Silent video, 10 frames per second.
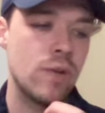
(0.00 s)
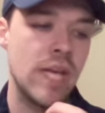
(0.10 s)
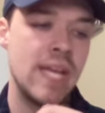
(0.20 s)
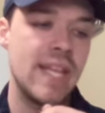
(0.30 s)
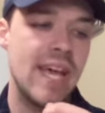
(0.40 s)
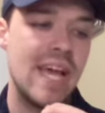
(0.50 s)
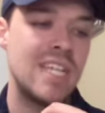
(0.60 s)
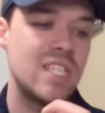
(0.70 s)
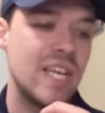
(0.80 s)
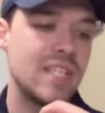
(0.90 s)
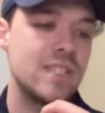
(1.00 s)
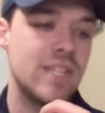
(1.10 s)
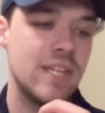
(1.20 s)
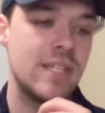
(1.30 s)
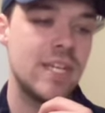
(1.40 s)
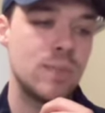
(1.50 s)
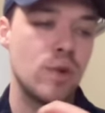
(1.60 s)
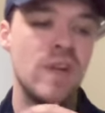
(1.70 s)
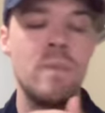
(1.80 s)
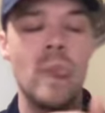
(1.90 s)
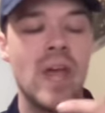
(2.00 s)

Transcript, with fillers: land that hashtags say desperate.